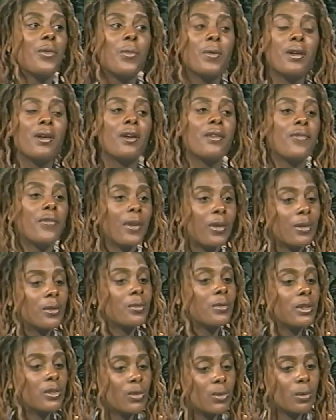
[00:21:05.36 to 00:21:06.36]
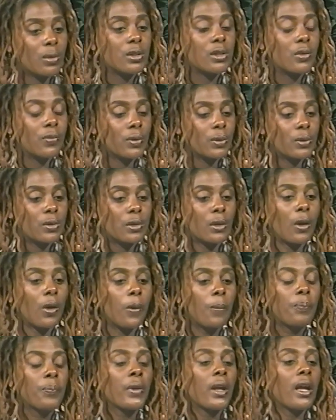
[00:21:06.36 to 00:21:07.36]
we are very resourceful.
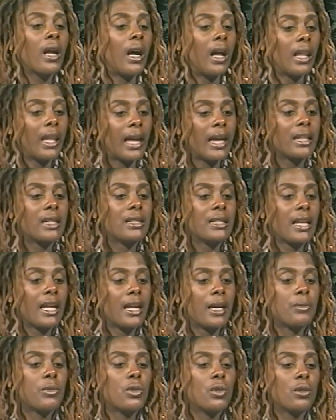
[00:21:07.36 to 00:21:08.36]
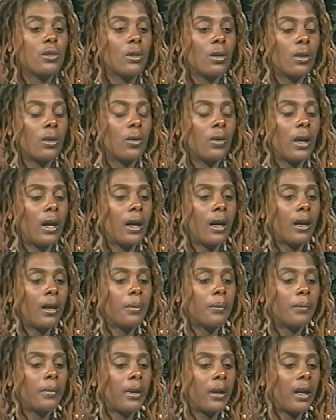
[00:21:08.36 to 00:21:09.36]
So a lot of times, you know,
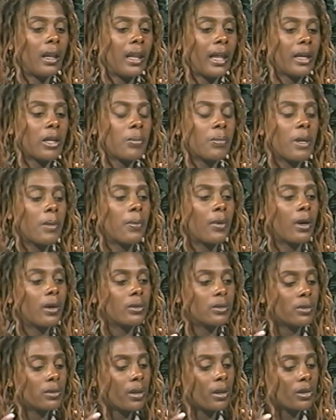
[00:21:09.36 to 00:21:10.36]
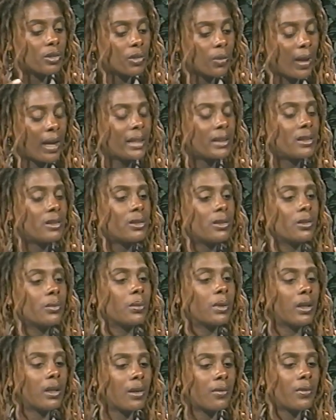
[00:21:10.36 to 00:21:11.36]
a lot of people are attracted to the
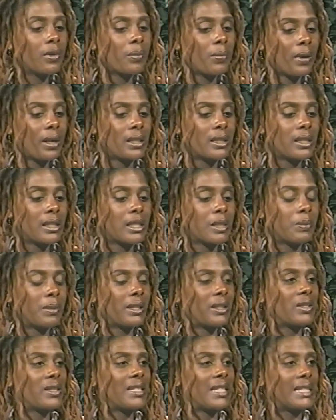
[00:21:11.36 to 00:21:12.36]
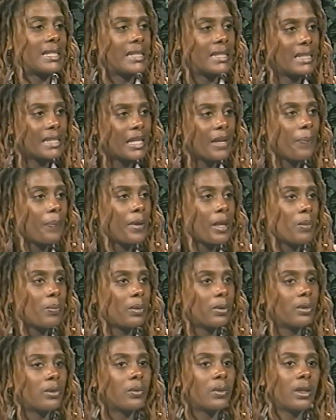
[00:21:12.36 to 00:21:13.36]
recovery process because they see
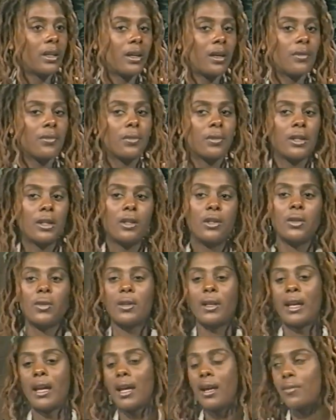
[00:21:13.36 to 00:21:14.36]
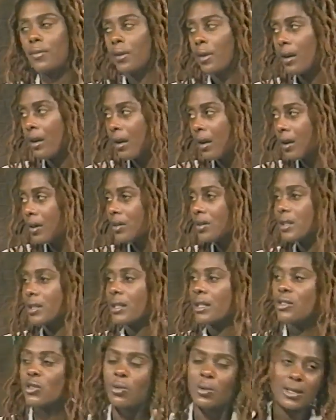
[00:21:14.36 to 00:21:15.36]
people in recovery. You know, they have cars and
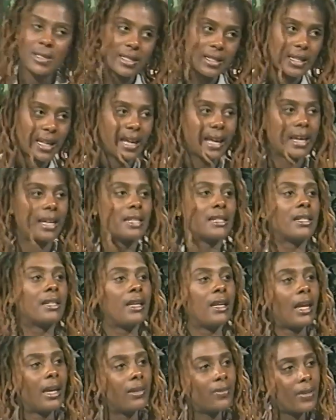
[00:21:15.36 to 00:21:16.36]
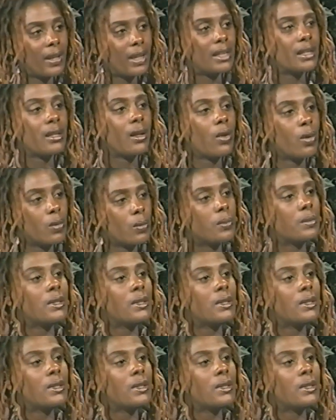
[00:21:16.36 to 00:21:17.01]
they dress nice and they have nice homes.